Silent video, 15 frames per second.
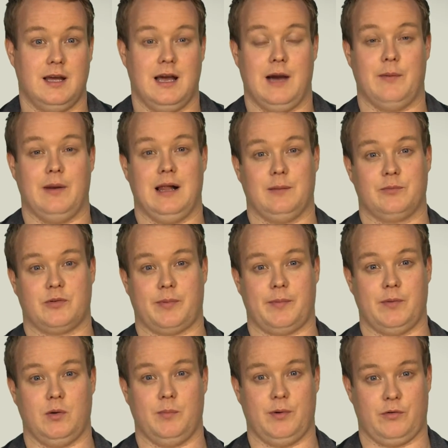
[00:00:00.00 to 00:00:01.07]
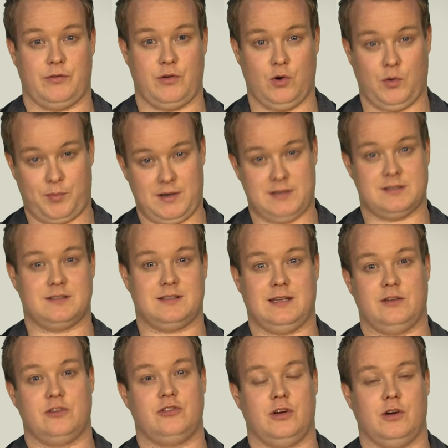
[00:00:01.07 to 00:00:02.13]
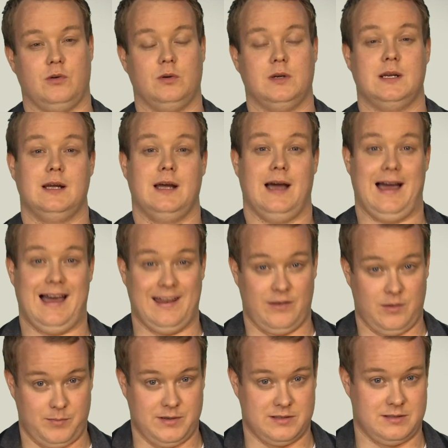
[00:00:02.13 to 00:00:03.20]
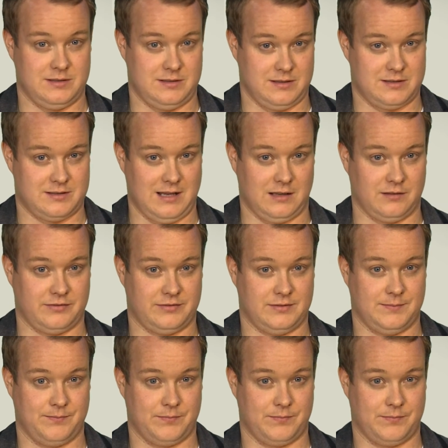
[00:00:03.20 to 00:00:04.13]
and will help to promote both your presence at the show and the business itself.